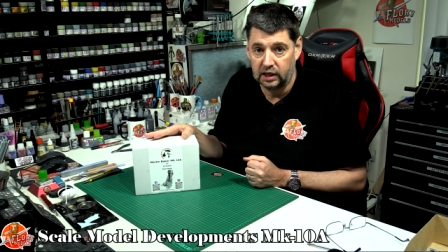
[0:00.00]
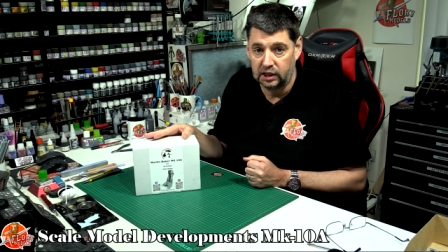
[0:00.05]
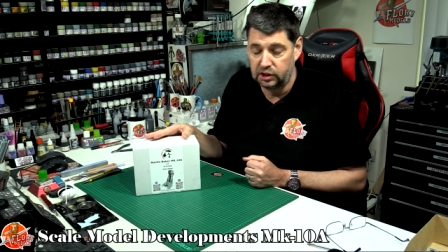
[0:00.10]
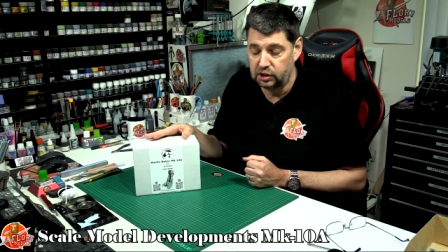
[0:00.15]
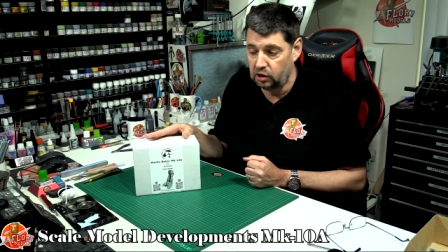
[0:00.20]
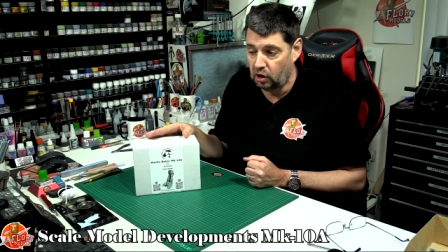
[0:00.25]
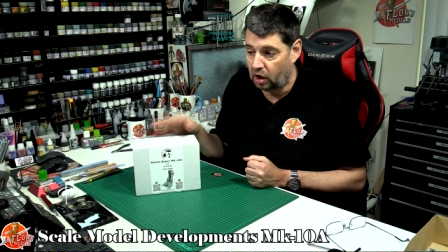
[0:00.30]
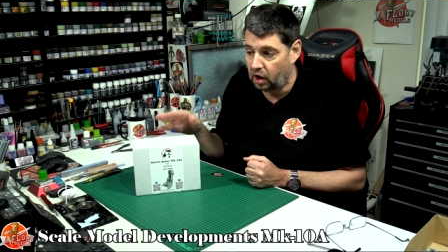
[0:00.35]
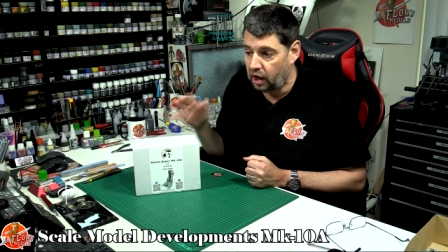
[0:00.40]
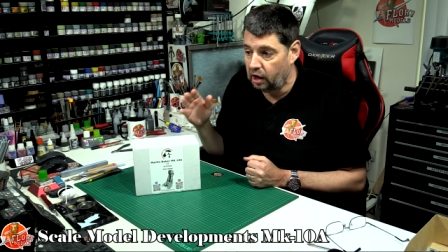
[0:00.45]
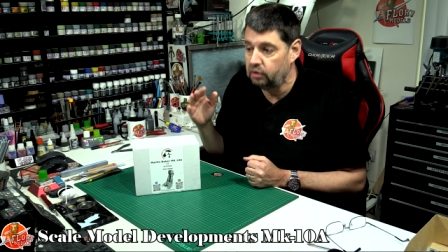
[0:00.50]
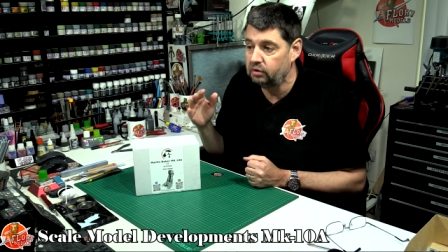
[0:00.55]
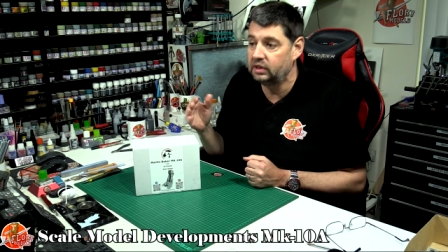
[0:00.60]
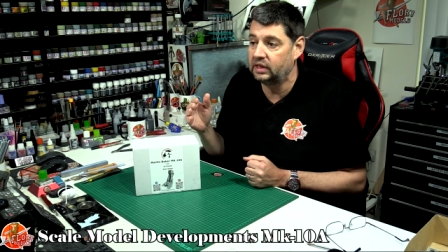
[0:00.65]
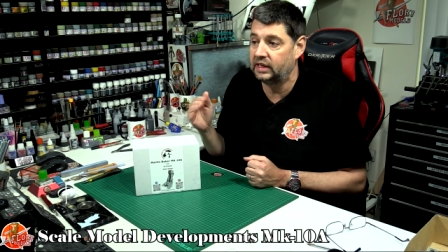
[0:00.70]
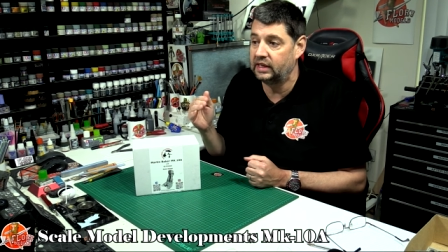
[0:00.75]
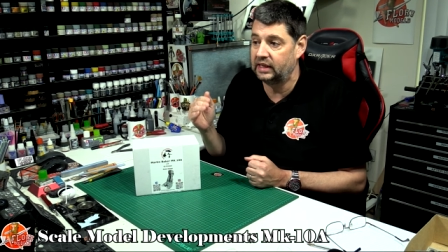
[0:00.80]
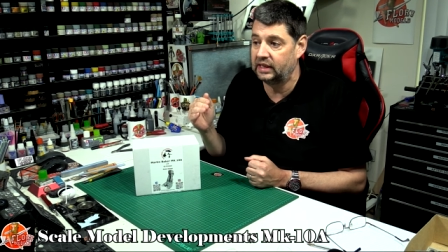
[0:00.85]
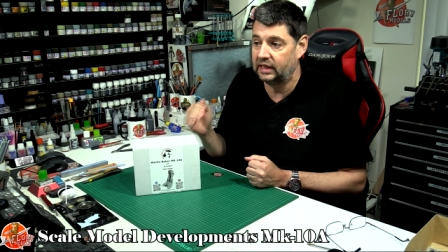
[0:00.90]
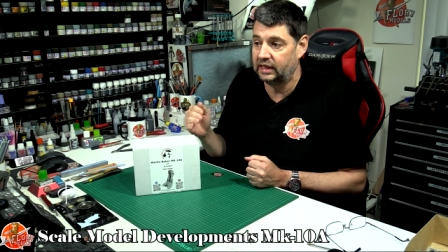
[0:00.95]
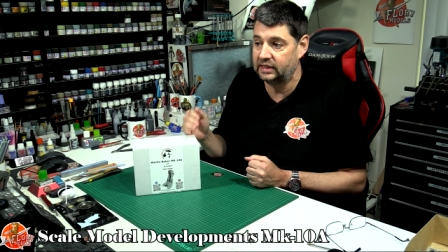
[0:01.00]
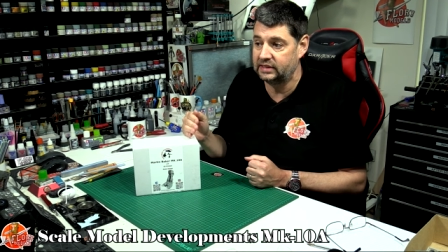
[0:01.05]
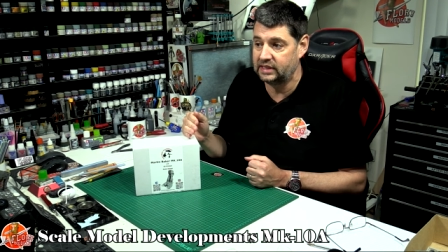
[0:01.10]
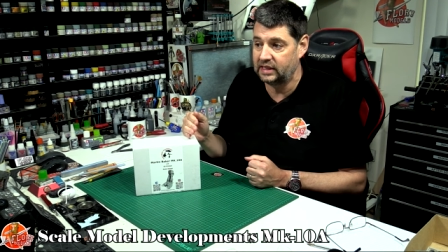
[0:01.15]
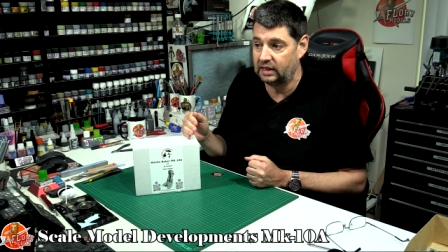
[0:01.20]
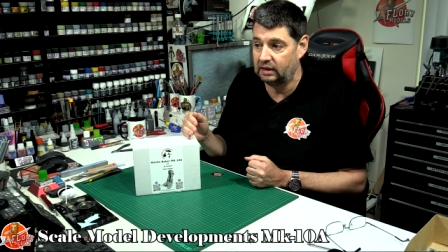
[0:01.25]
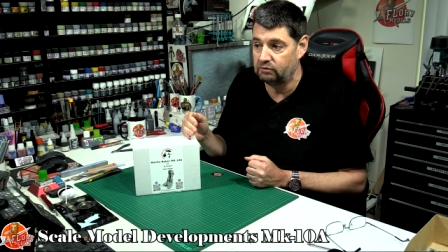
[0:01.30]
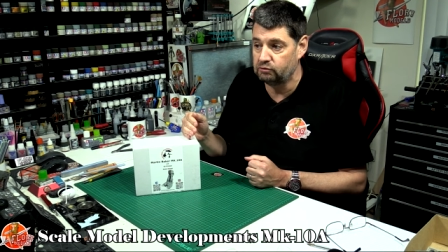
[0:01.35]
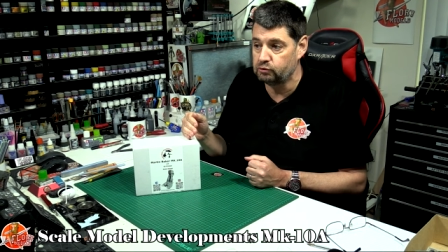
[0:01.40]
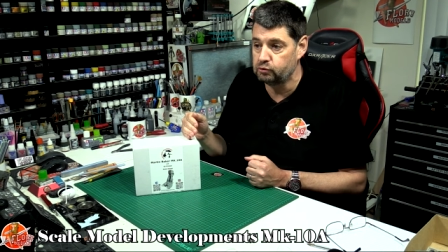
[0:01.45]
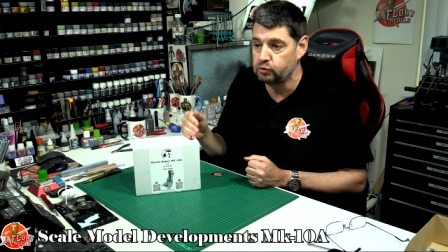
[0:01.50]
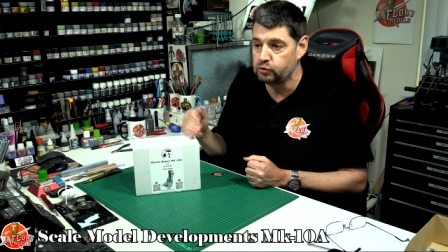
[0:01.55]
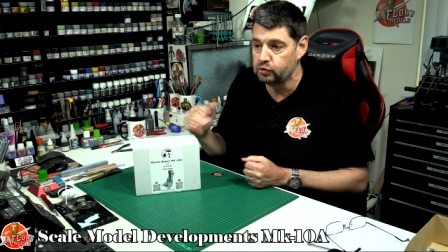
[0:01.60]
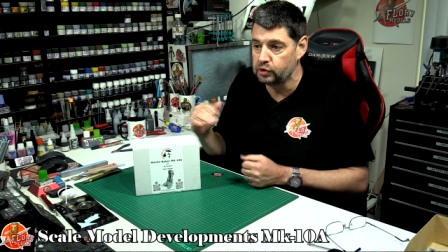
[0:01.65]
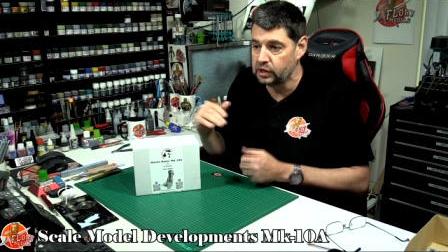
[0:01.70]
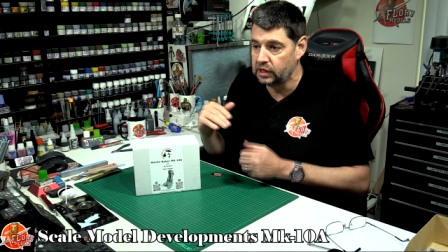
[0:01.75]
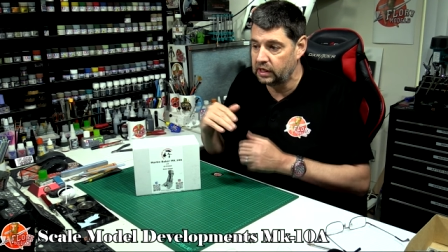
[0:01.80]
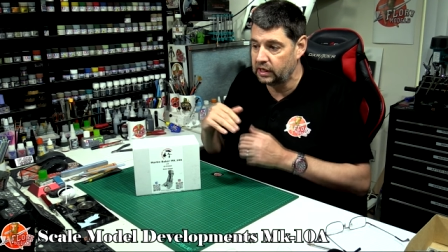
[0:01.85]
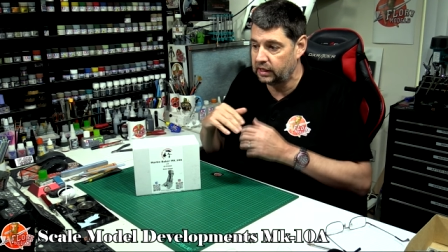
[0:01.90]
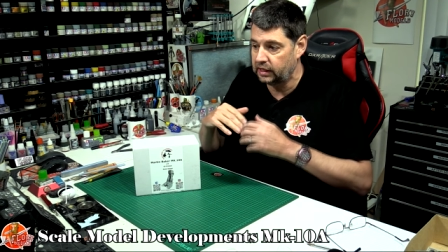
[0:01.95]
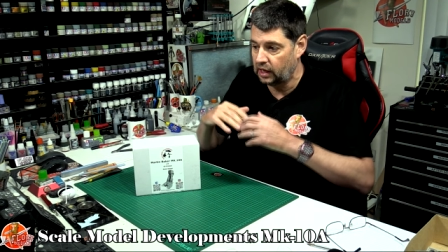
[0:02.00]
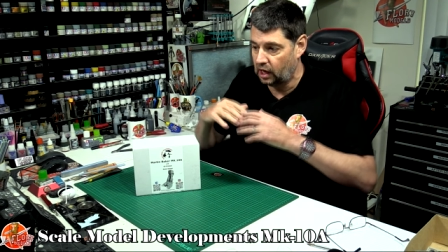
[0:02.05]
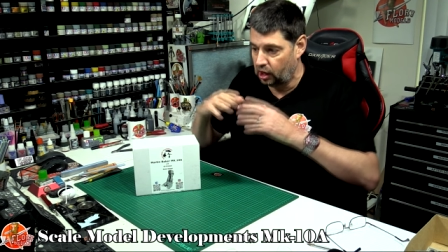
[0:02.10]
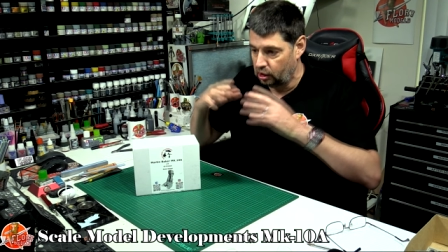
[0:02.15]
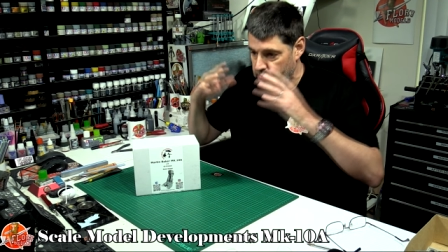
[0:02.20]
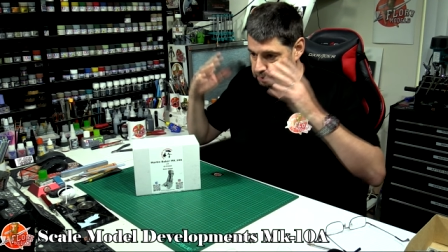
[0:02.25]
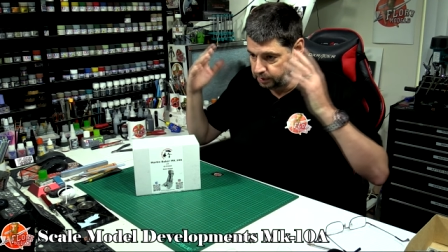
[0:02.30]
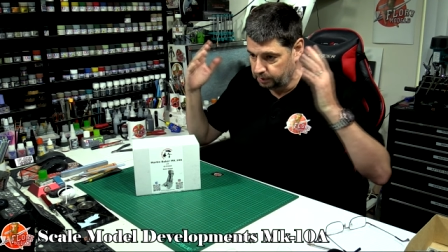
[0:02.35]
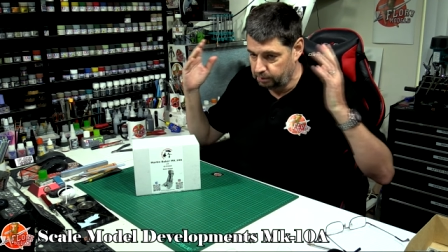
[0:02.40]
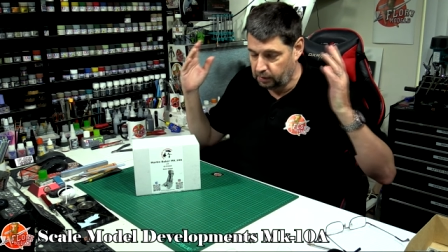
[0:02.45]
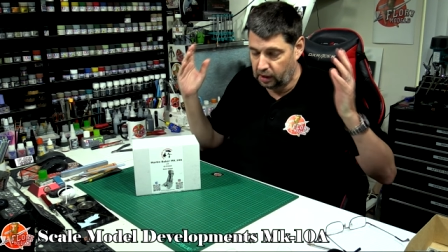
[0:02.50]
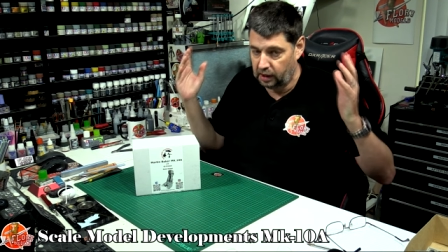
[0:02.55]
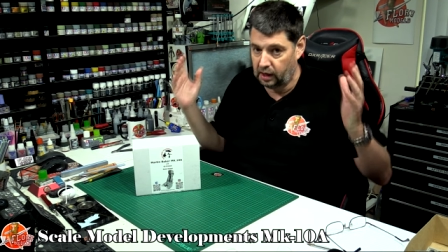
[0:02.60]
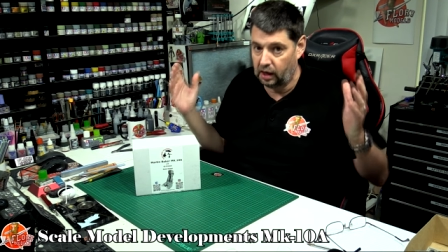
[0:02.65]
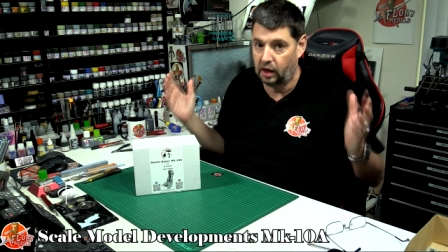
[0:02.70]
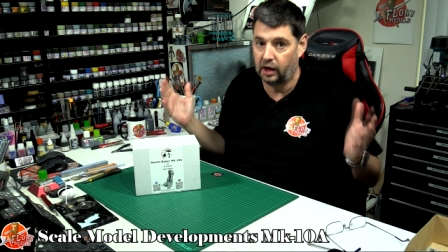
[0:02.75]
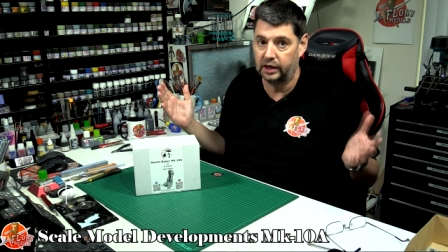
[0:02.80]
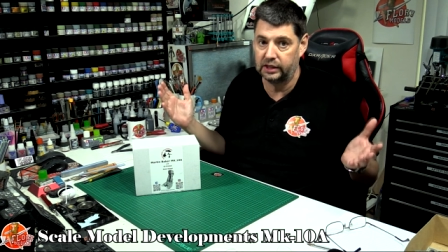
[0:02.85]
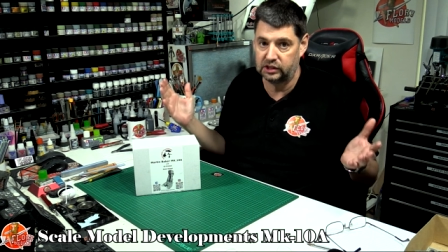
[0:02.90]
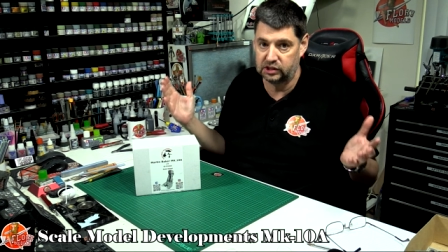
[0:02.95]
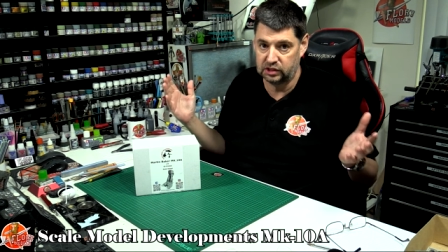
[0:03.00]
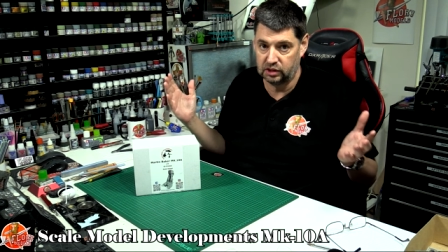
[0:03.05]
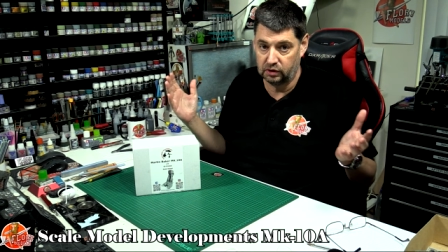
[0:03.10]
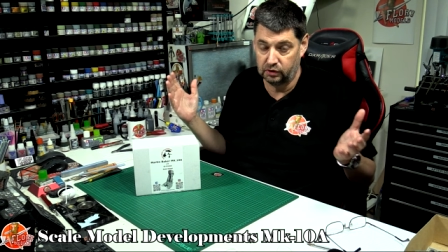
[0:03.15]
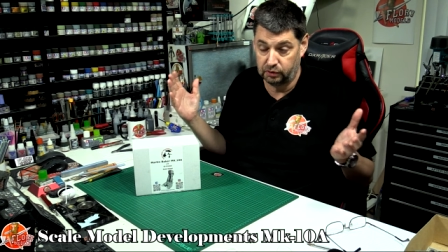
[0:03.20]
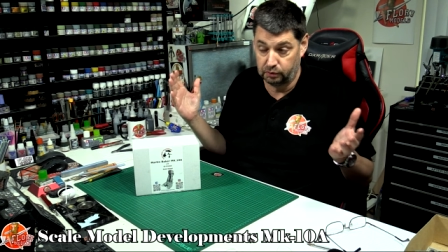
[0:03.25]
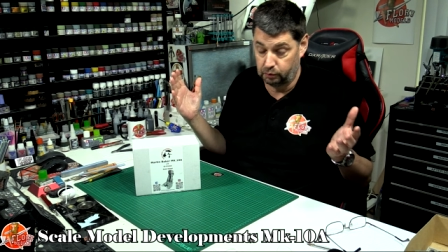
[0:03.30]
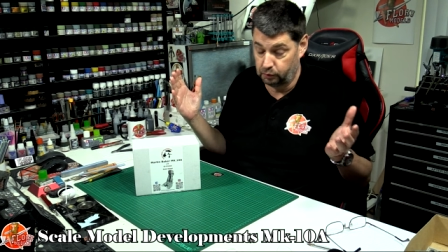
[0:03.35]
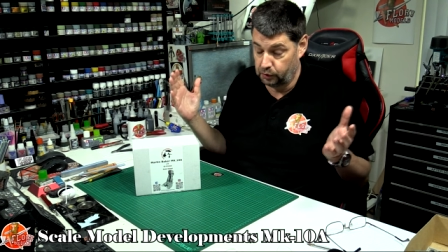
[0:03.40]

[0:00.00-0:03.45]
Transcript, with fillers: Not only has it really opened my eyes to